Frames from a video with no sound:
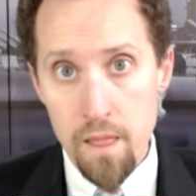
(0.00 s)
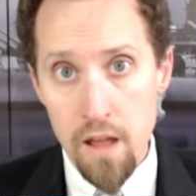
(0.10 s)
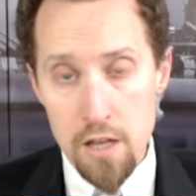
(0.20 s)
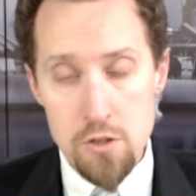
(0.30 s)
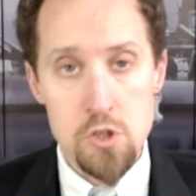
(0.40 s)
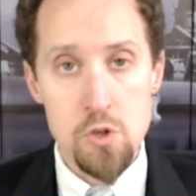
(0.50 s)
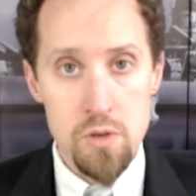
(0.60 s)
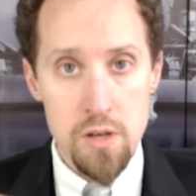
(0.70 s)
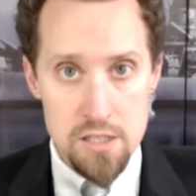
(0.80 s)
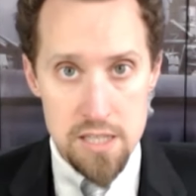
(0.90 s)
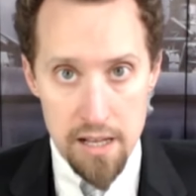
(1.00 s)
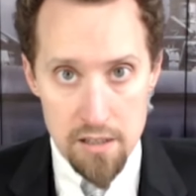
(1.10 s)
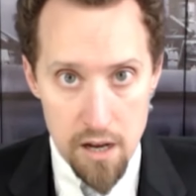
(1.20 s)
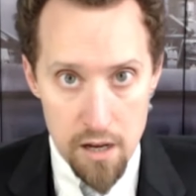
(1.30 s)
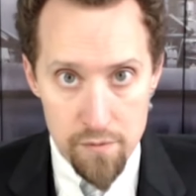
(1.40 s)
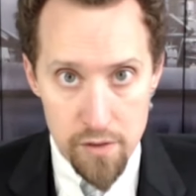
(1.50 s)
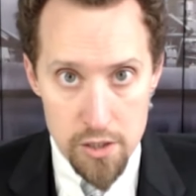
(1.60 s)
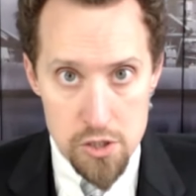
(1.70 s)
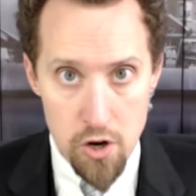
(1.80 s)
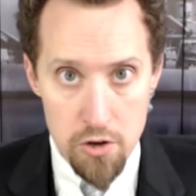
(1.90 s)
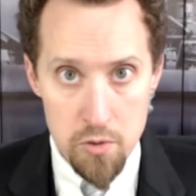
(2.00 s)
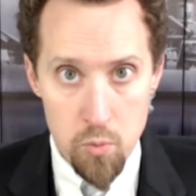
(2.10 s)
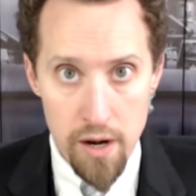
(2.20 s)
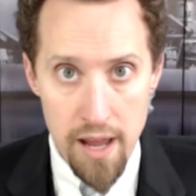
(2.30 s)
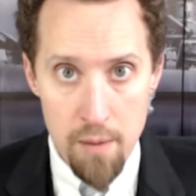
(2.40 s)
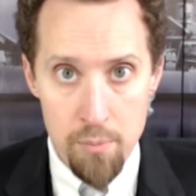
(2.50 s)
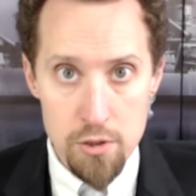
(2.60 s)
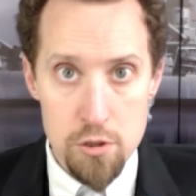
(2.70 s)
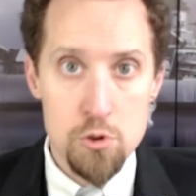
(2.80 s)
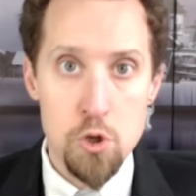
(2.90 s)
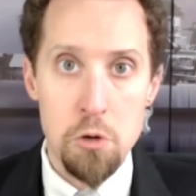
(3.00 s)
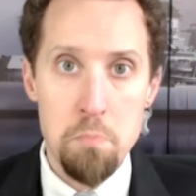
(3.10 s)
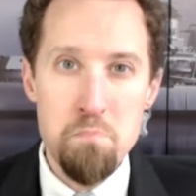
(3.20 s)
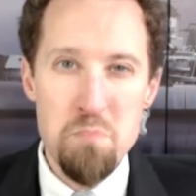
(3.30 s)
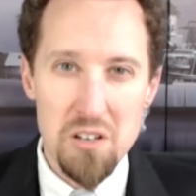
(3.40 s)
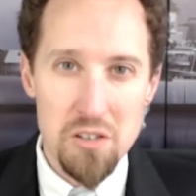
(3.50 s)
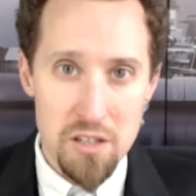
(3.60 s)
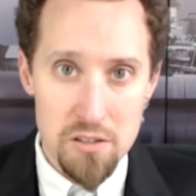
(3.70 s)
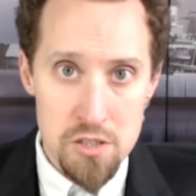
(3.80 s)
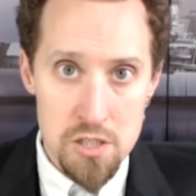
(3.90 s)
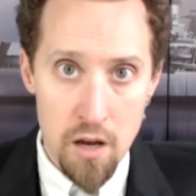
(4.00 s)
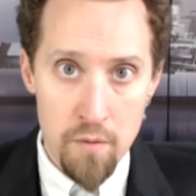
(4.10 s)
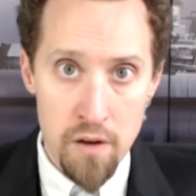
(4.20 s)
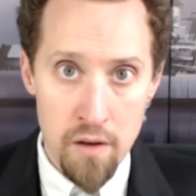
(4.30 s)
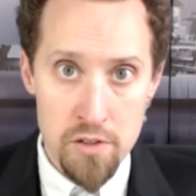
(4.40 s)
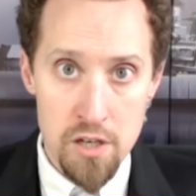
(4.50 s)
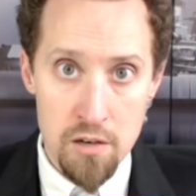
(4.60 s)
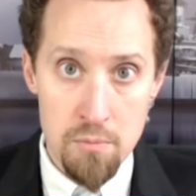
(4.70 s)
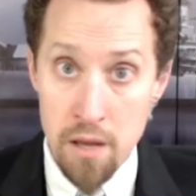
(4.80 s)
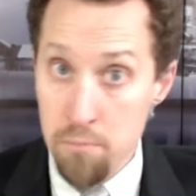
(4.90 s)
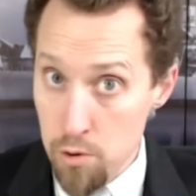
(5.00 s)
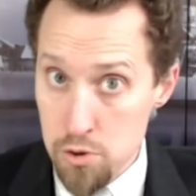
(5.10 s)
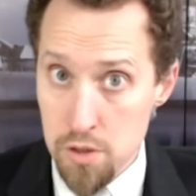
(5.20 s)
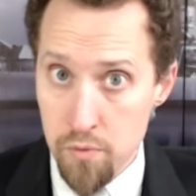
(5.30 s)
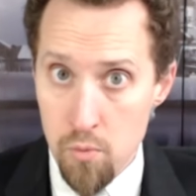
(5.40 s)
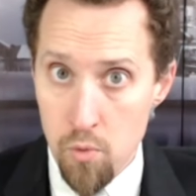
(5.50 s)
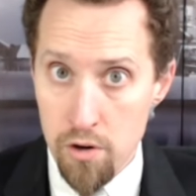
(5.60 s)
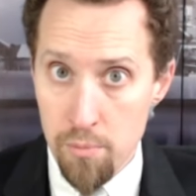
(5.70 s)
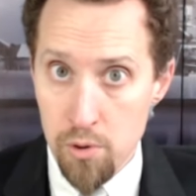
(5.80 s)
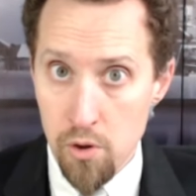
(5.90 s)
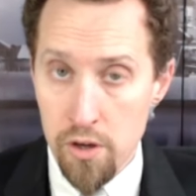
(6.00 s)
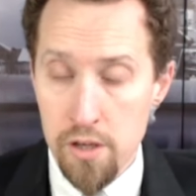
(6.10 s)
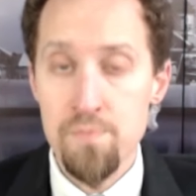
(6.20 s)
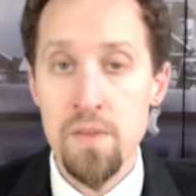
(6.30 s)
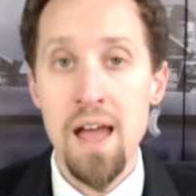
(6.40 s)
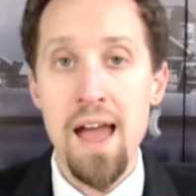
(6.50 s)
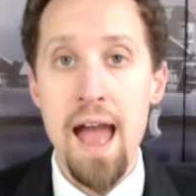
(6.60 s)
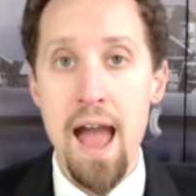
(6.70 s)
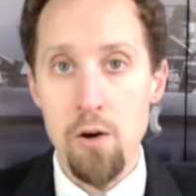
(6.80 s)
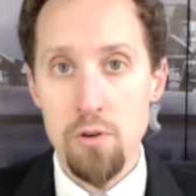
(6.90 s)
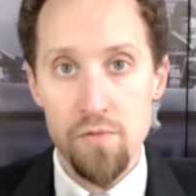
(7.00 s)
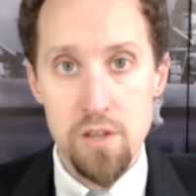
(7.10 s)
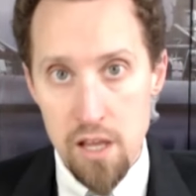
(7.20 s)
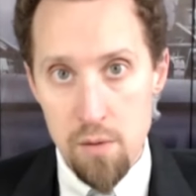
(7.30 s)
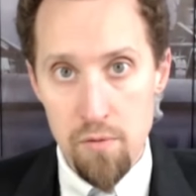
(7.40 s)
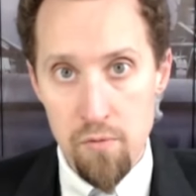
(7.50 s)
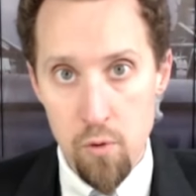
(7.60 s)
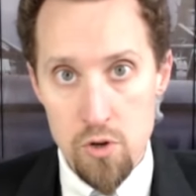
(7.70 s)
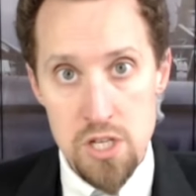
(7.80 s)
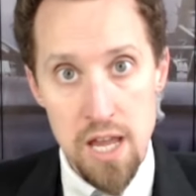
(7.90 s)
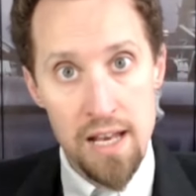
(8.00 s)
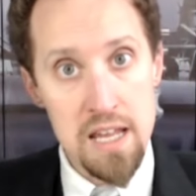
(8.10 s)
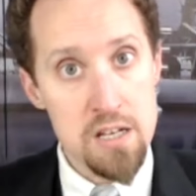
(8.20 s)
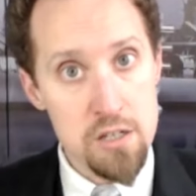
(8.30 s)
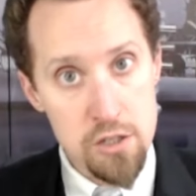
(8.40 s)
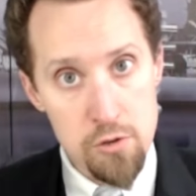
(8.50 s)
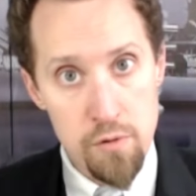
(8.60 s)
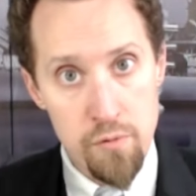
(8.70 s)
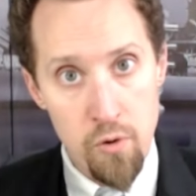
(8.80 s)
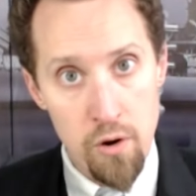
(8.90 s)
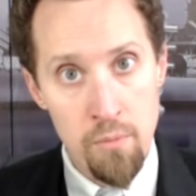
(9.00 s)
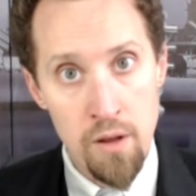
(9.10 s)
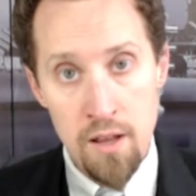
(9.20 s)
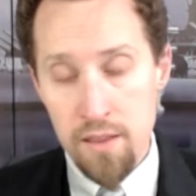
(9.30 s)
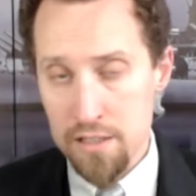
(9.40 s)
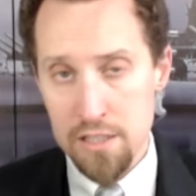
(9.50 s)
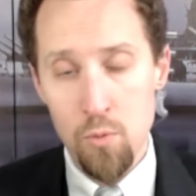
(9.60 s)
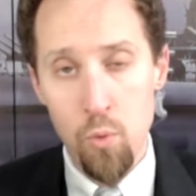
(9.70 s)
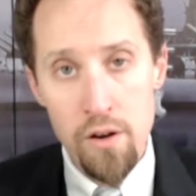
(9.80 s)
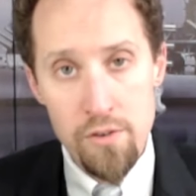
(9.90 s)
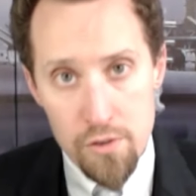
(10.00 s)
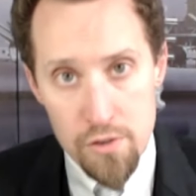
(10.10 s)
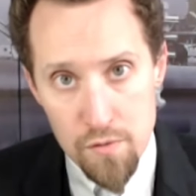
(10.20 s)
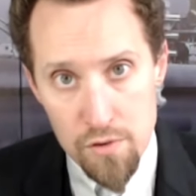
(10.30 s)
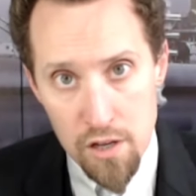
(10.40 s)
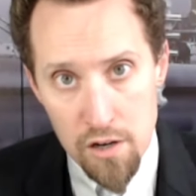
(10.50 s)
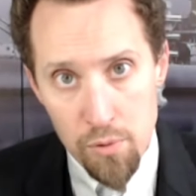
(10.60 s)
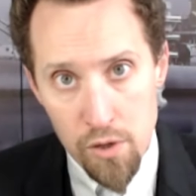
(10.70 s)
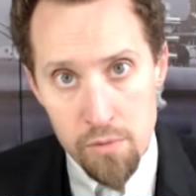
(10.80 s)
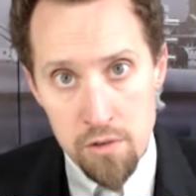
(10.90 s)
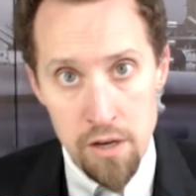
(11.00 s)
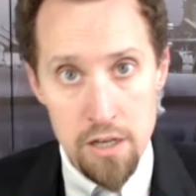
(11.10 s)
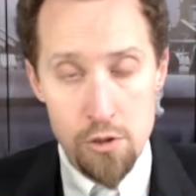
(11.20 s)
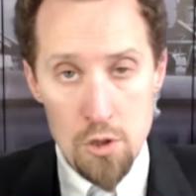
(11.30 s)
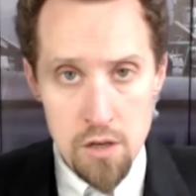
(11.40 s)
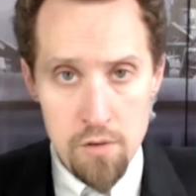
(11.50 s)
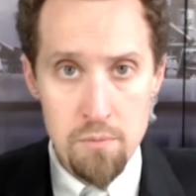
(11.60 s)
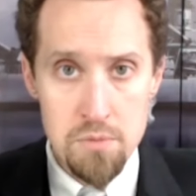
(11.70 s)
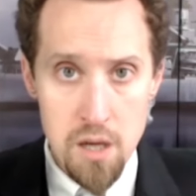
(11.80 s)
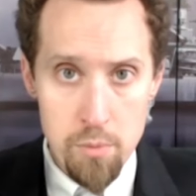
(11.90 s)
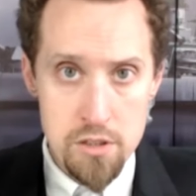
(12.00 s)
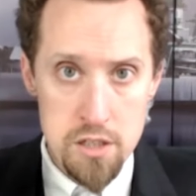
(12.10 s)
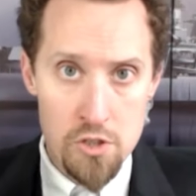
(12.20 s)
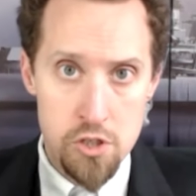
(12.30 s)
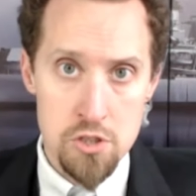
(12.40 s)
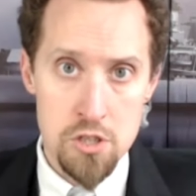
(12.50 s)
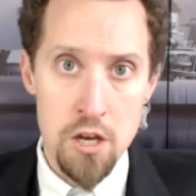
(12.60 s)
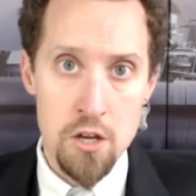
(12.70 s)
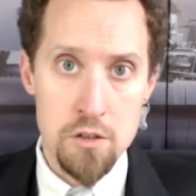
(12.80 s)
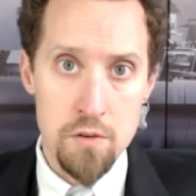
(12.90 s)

as soon as that conflict started, what happened? You took millions of, of young men, most of whom were unemployed, out of the labor force and into uniform. That did wonders for the unemployment rate. It took it from double digits to